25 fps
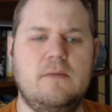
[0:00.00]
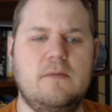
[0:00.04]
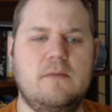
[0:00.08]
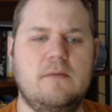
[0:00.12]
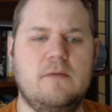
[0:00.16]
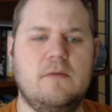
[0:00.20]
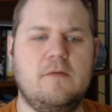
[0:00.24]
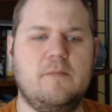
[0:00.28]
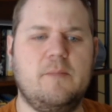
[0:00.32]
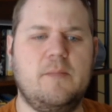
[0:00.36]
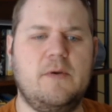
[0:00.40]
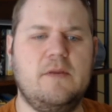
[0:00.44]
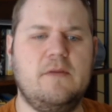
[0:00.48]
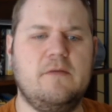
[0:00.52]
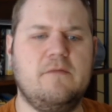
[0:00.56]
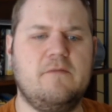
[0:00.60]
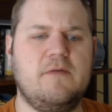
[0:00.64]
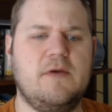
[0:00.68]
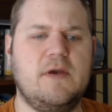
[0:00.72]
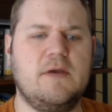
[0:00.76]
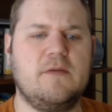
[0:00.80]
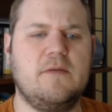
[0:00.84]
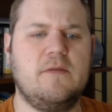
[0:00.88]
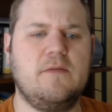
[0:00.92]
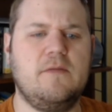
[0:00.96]
despite the
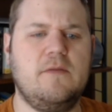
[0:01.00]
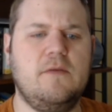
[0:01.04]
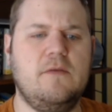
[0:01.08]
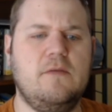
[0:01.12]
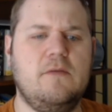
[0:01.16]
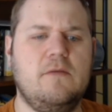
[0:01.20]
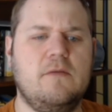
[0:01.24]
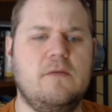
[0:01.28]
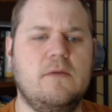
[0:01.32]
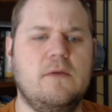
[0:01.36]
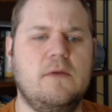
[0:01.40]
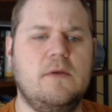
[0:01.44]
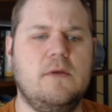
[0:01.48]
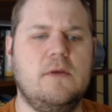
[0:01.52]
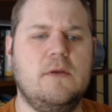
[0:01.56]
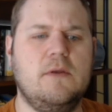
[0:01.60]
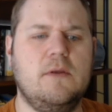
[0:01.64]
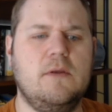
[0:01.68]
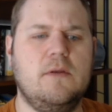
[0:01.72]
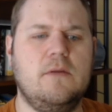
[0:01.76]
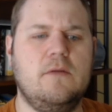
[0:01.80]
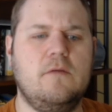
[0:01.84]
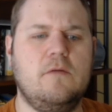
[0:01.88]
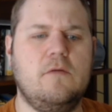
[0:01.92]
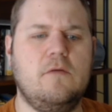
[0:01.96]
fact that these
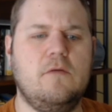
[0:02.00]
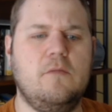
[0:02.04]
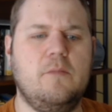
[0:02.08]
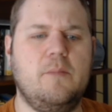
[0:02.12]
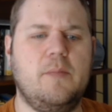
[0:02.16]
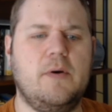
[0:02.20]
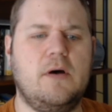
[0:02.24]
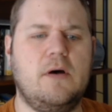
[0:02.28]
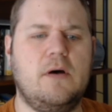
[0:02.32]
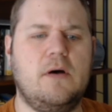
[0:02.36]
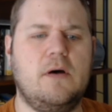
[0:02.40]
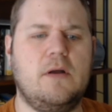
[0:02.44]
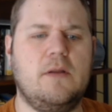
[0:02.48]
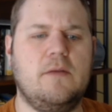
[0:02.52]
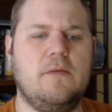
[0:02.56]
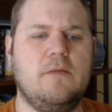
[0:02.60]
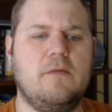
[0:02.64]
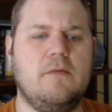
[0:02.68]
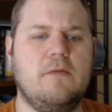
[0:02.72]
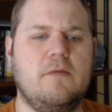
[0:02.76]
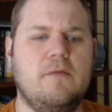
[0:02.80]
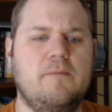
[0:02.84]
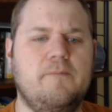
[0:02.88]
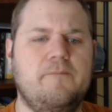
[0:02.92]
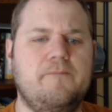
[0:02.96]
two
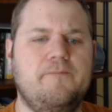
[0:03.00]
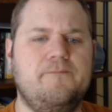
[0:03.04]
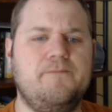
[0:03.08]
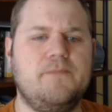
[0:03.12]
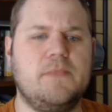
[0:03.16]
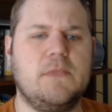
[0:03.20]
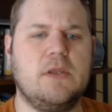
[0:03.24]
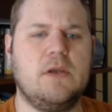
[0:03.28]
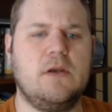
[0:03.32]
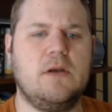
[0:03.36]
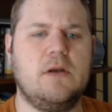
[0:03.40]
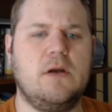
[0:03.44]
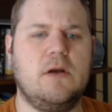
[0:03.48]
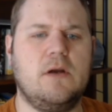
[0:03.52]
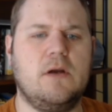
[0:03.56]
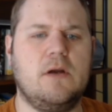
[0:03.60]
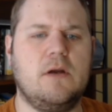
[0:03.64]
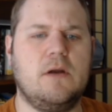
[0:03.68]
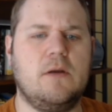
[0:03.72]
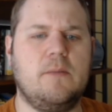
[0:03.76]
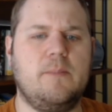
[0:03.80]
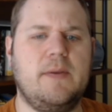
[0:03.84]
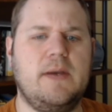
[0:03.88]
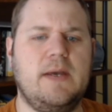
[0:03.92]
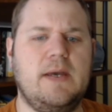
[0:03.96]
pawns
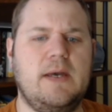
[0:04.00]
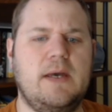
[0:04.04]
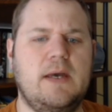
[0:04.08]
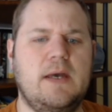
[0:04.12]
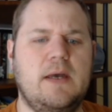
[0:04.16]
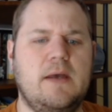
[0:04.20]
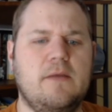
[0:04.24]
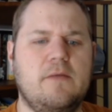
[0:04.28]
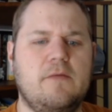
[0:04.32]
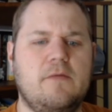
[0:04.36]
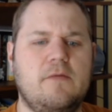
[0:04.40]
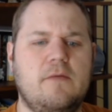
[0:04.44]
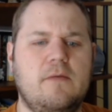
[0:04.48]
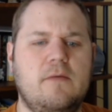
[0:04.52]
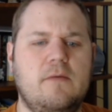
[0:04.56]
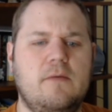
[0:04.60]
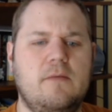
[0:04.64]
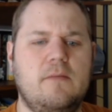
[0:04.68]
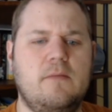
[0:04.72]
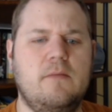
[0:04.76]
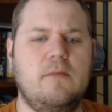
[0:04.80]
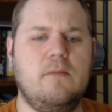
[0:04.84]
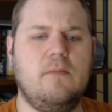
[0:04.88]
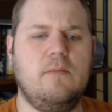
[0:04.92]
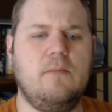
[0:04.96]
are passed.
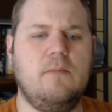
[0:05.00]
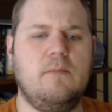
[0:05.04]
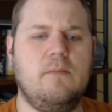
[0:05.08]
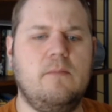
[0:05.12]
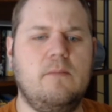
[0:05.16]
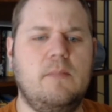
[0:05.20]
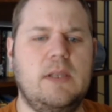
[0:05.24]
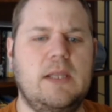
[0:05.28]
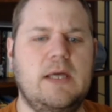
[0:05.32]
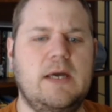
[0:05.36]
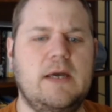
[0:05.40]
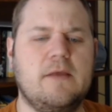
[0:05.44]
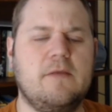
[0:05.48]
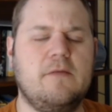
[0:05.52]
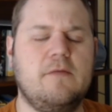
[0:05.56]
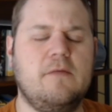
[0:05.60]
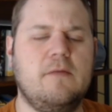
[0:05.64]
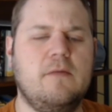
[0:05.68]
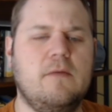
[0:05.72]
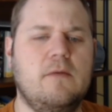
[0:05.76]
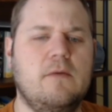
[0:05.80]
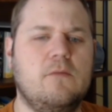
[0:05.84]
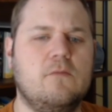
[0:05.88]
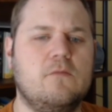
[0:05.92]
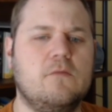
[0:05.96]

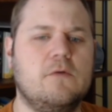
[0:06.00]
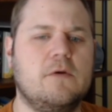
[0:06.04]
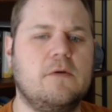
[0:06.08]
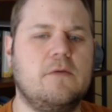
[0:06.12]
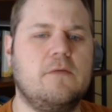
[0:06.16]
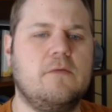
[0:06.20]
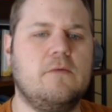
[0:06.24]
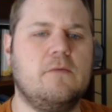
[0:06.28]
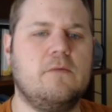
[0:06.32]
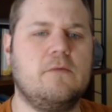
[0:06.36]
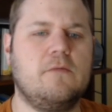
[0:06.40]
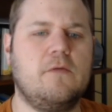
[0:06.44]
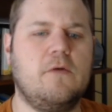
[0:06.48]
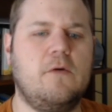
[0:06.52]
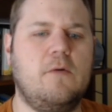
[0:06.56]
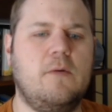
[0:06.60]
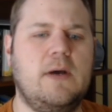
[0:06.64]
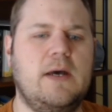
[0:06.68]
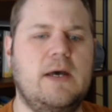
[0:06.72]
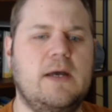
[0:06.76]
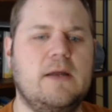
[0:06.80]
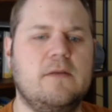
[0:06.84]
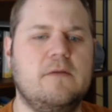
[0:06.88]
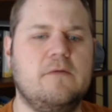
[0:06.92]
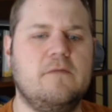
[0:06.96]
Black's rooks are so
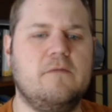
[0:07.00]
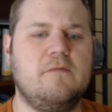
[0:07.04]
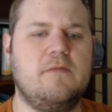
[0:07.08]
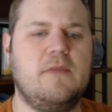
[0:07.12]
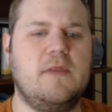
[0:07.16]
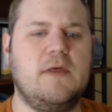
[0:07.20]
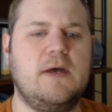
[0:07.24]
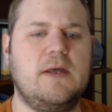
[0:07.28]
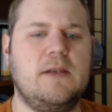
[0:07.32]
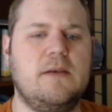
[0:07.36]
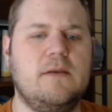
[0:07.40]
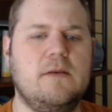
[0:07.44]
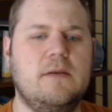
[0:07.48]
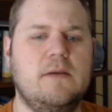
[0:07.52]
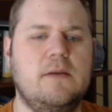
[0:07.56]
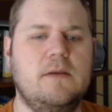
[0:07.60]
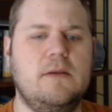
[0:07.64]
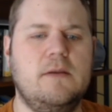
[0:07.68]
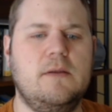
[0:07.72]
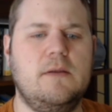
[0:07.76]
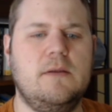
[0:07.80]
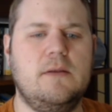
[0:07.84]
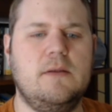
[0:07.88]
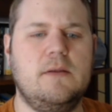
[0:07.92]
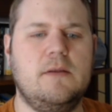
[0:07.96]
active that
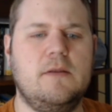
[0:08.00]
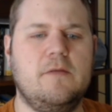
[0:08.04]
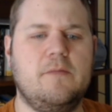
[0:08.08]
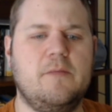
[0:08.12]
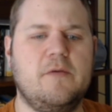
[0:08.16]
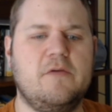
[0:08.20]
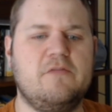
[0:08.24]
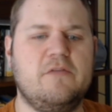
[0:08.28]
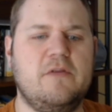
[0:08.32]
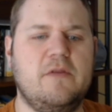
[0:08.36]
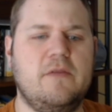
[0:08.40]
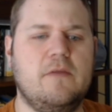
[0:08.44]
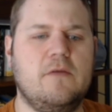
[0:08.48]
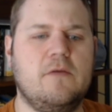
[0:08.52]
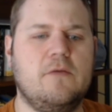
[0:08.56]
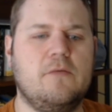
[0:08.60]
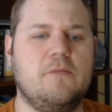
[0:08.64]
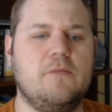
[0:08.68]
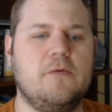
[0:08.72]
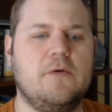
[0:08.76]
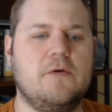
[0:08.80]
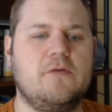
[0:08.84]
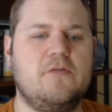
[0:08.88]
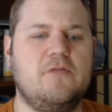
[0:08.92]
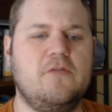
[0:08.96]
especially this
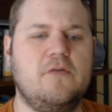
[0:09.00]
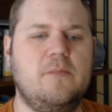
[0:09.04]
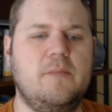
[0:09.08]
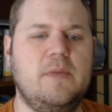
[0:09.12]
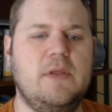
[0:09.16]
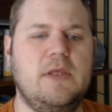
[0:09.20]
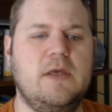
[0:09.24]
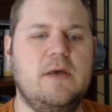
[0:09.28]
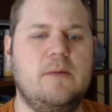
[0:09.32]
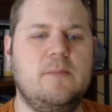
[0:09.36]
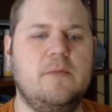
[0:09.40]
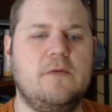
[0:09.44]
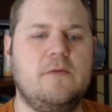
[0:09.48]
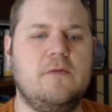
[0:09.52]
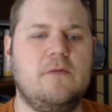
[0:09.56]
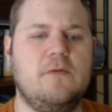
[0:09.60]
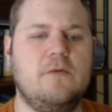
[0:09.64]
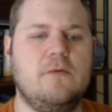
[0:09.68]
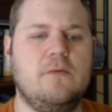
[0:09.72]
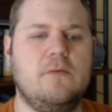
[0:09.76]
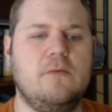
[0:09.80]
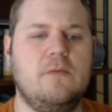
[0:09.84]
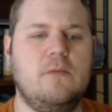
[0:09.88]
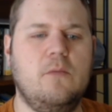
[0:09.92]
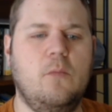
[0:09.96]
rook should be able to
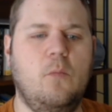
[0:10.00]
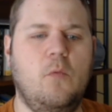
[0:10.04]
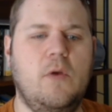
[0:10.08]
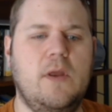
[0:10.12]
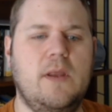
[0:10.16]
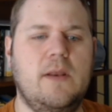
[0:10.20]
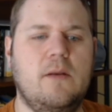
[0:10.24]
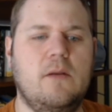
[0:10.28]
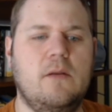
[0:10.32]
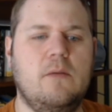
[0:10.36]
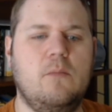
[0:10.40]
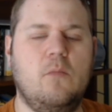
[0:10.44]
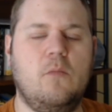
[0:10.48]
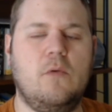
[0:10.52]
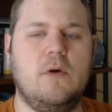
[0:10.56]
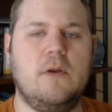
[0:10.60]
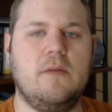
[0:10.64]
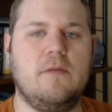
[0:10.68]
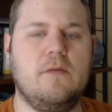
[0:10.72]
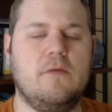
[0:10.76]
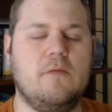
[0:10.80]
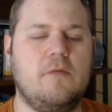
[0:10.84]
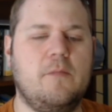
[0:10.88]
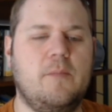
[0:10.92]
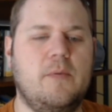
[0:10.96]
win one
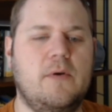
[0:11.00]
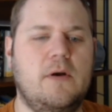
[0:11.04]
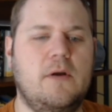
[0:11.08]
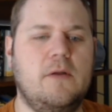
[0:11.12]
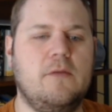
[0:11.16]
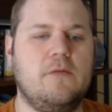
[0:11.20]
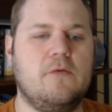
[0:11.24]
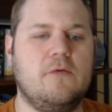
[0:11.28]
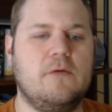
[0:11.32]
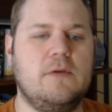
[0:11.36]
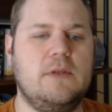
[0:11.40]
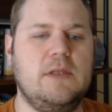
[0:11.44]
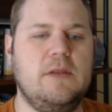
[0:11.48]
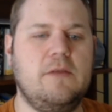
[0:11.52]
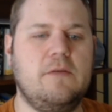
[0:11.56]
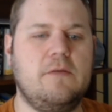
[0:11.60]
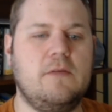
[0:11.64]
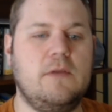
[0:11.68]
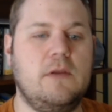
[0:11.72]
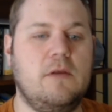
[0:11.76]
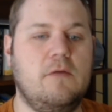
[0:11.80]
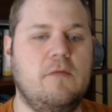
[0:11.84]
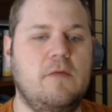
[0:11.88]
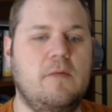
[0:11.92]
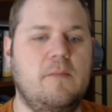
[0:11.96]
of those pawns, or at least
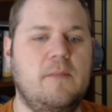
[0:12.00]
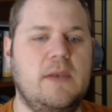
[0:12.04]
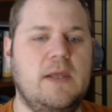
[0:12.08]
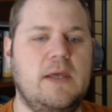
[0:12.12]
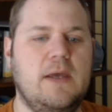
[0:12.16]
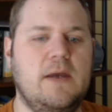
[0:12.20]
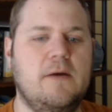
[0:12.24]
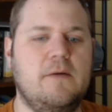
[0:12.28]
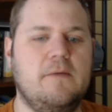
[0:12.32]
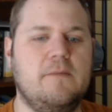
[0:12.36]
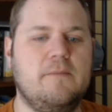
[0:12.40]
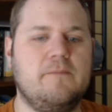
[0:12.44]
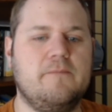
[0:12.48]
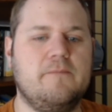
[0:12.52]
slow them down.